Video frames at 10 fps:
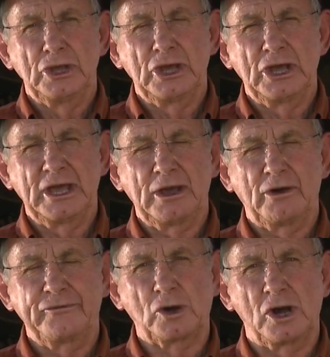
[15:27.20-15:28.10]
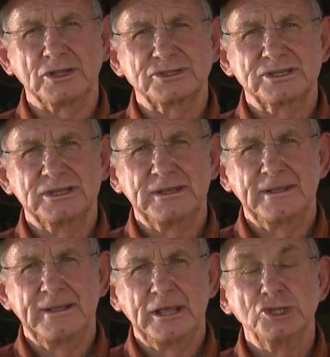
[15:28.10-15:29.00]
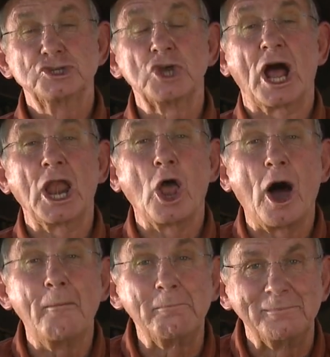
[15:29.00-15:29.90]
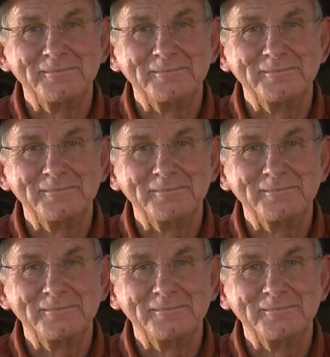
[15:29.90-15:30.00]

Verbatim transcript: uh, Afrikaans. Shalom,